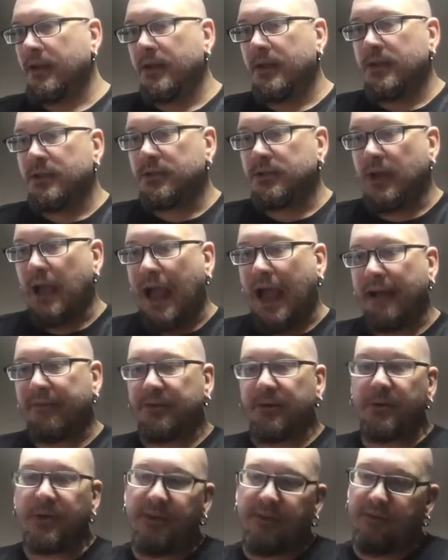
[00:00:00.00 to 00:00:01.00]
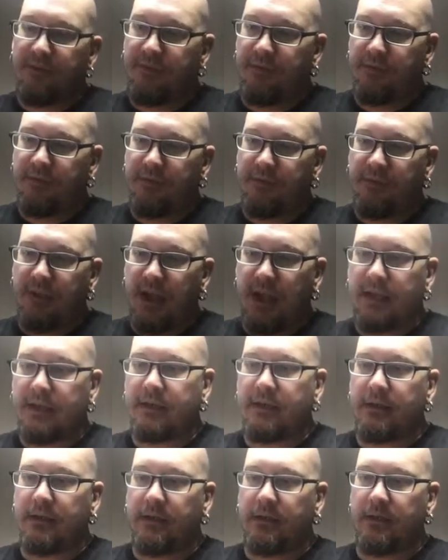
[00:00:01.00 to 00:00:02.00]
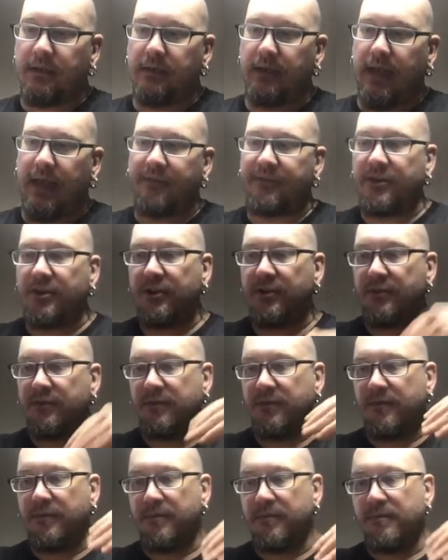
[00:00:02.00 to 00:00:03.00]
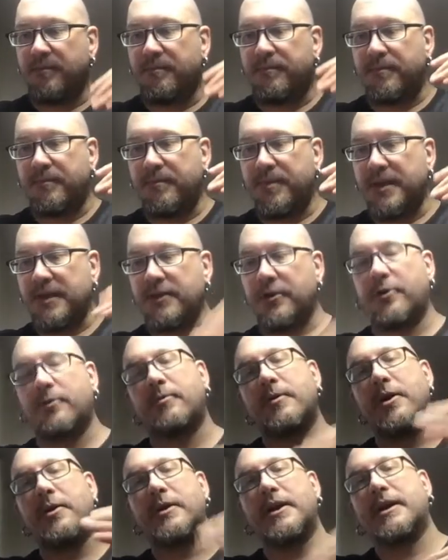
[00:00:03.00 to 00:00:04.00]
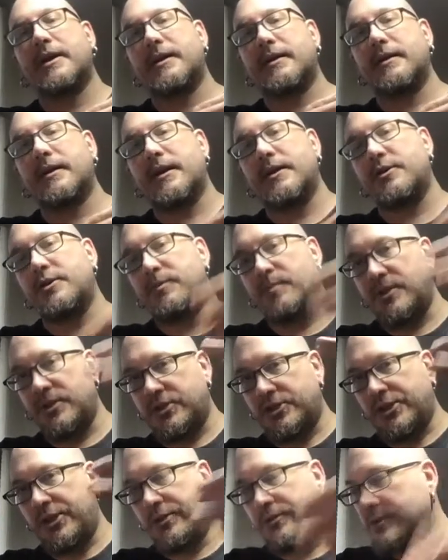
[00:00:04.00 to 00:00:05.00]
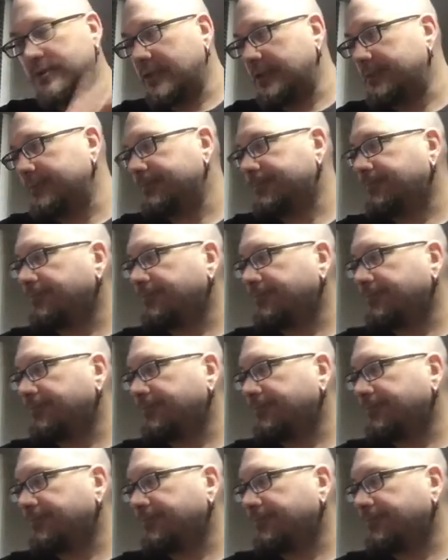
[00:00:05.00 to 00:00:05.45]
So after you've been heroic and you've been chosen